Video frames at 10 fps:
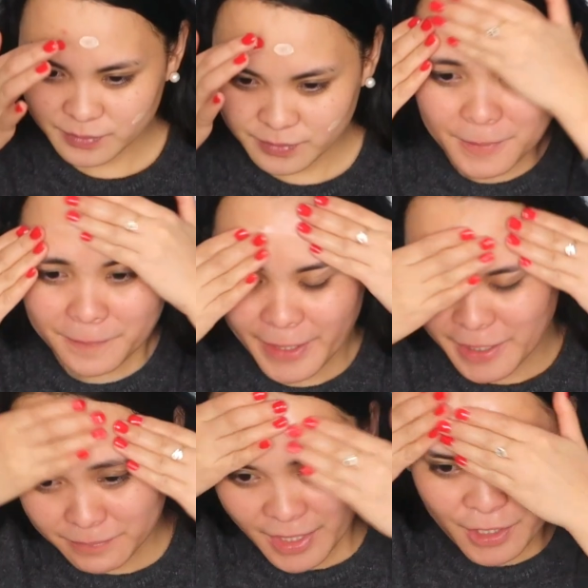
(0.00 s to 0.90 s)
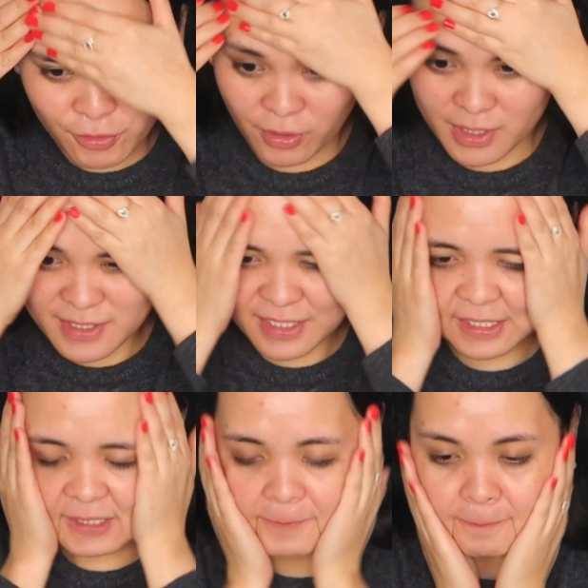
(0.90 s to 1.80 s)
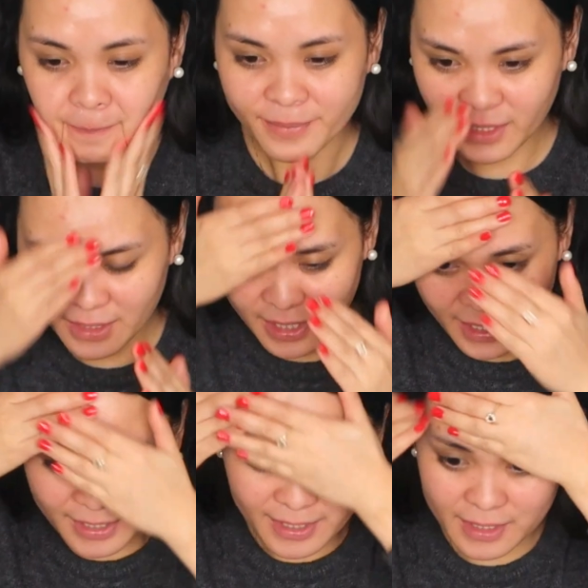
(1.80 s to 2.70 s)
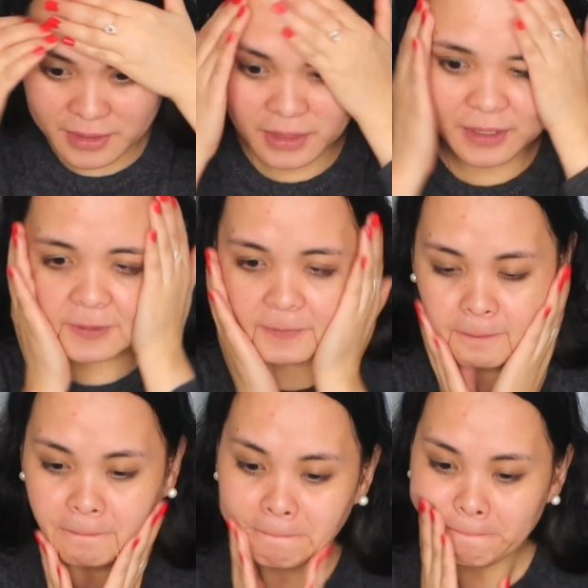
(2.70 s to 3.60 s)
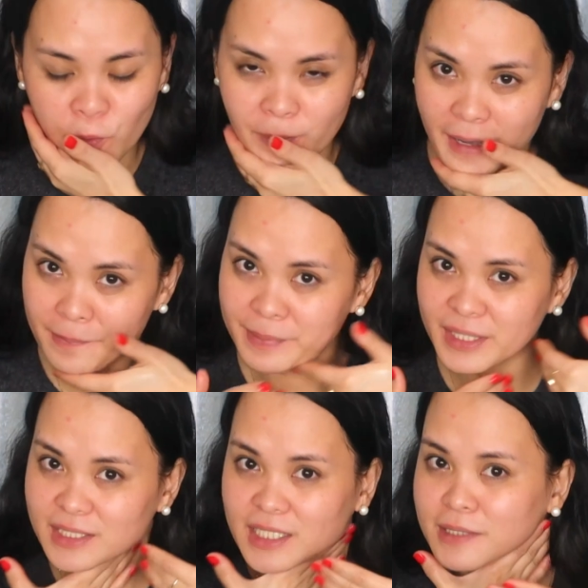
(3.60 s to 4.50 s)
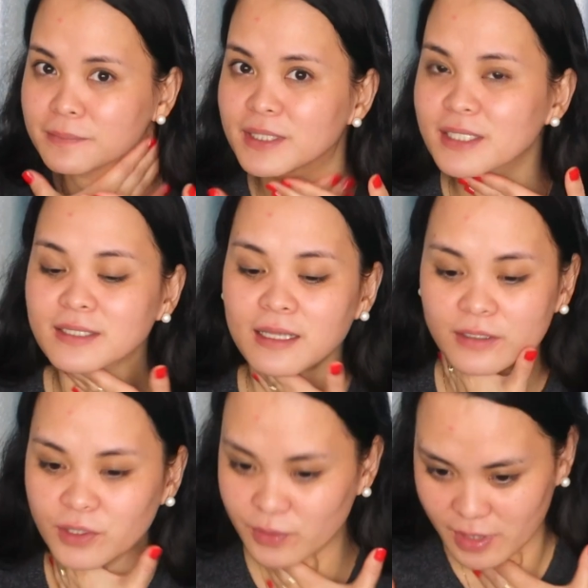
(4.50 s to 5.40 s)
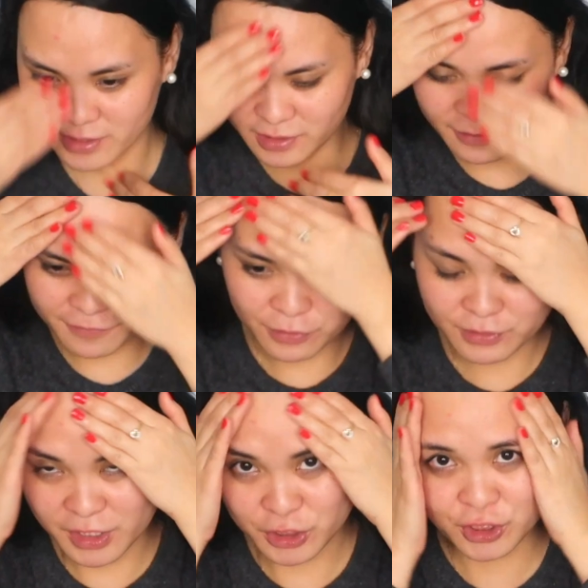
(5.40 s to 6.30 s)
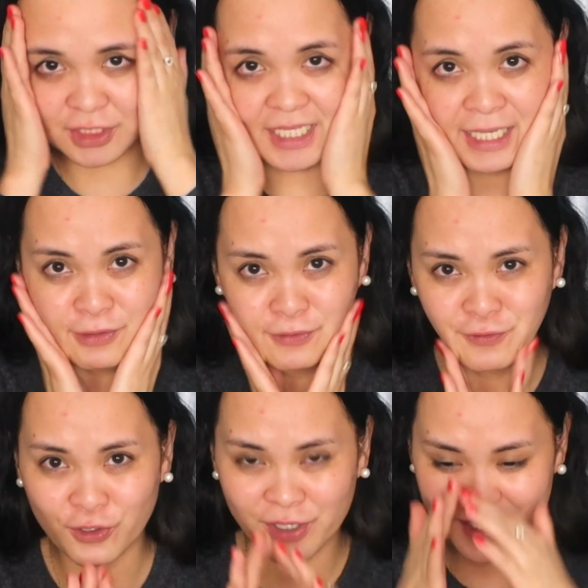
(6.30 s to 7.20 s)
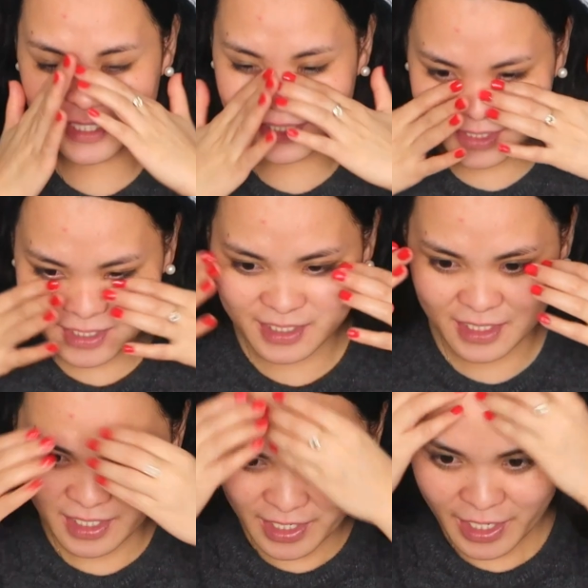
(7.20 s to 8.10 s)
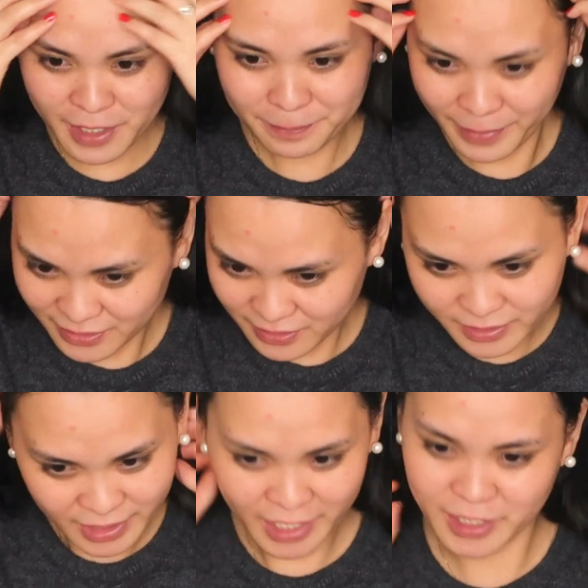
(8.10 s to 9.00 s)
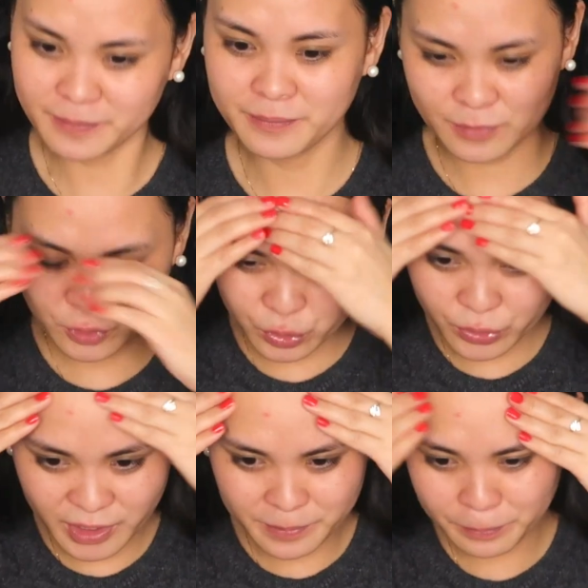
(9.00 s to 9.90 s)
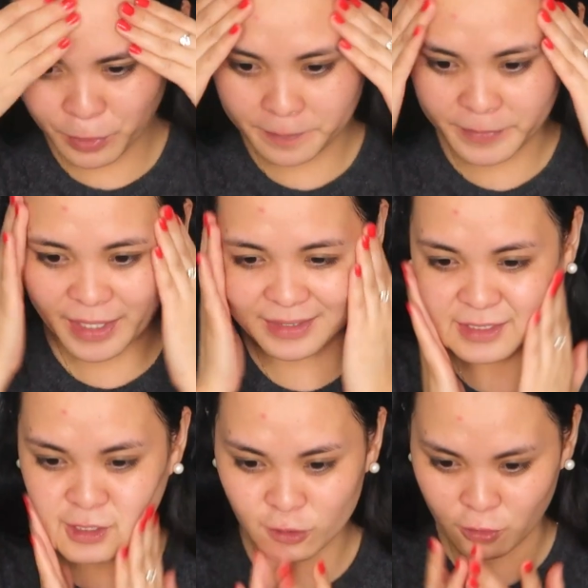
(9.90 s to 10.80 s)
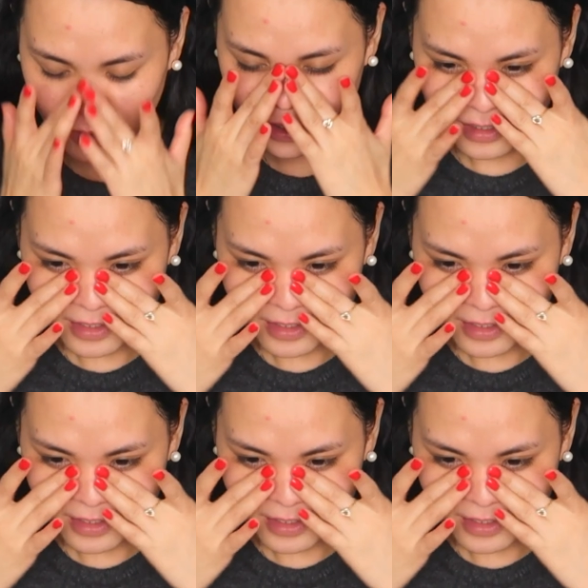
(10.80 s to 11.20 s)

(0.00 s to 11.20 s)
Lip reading: Magpa-prime tayo kasi kailangan natin kumapit at matatag yung ating foundation, dahil of course it's a party time during prom night, so